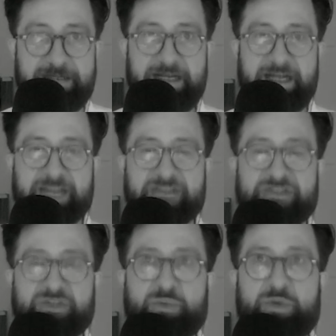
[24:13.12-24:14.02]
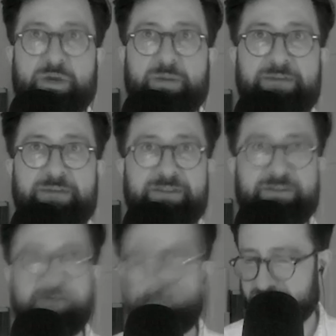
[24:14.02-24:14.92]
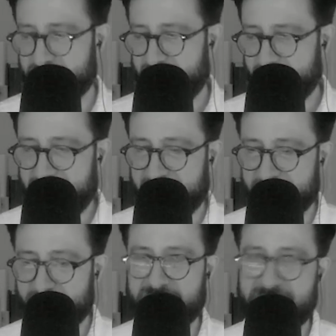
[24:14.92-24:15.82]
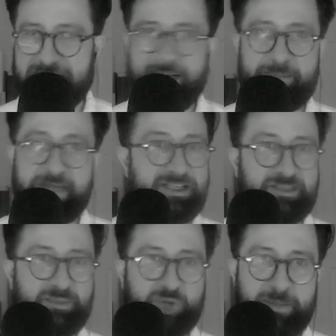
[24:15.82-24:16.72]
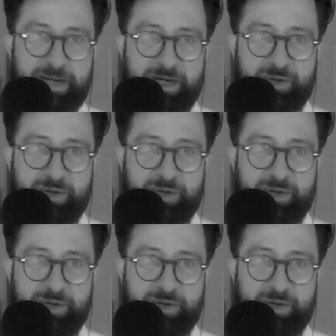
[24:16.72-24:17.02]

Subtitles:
And so one of my favorite parts about making a book is I can't make this book on my own.